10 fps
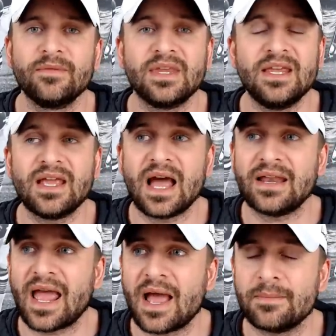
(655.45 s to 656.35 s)
He
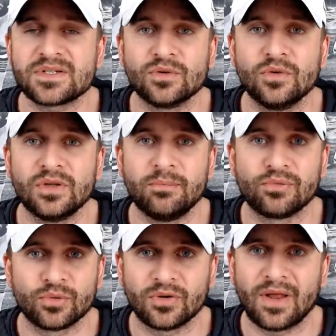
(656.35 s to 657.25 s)
got absolutely
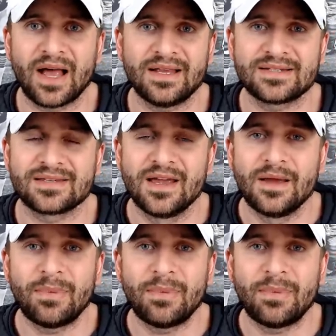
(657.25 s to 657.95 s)
brutalized